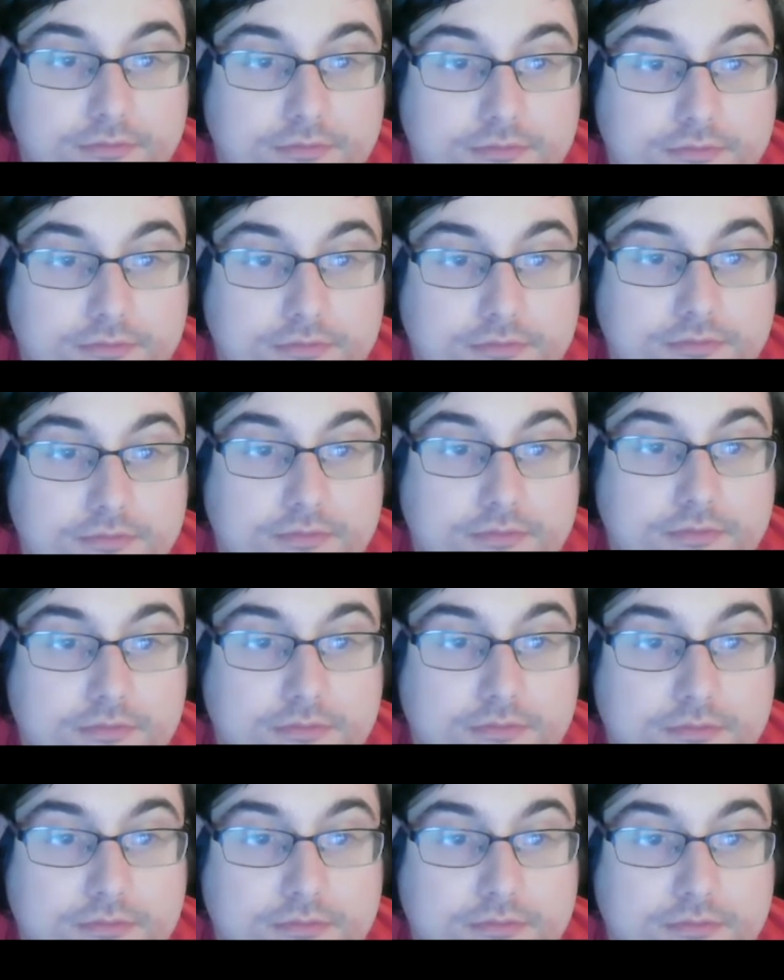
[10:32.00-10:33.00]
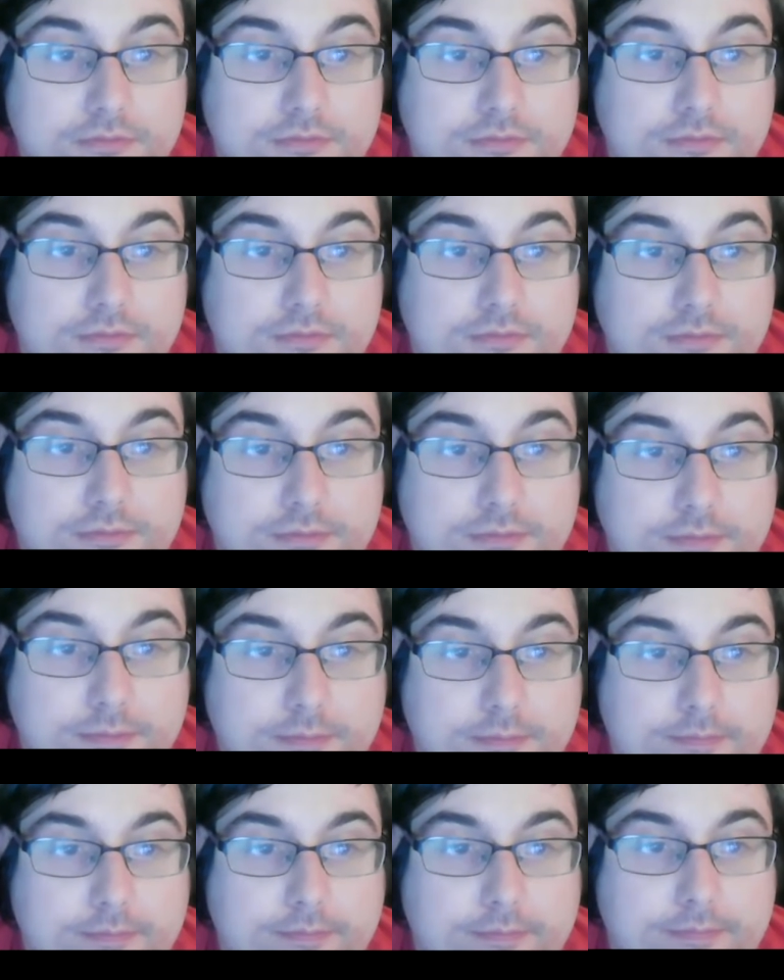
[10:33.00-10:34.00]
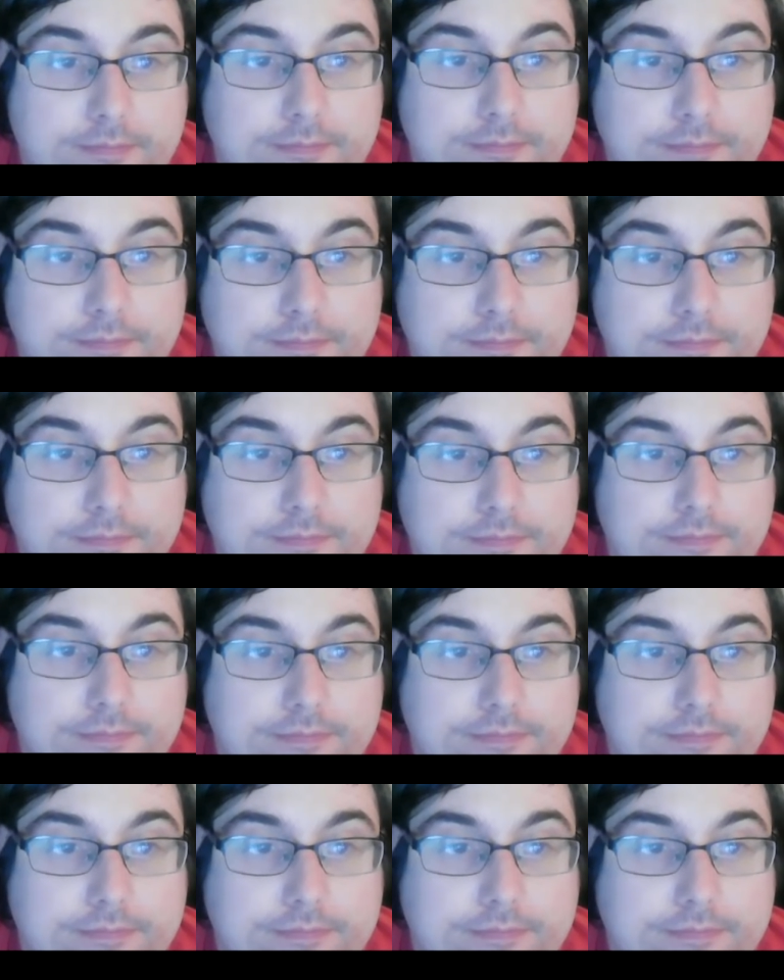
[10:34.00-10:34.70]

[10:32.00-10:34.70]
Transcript: [no speech]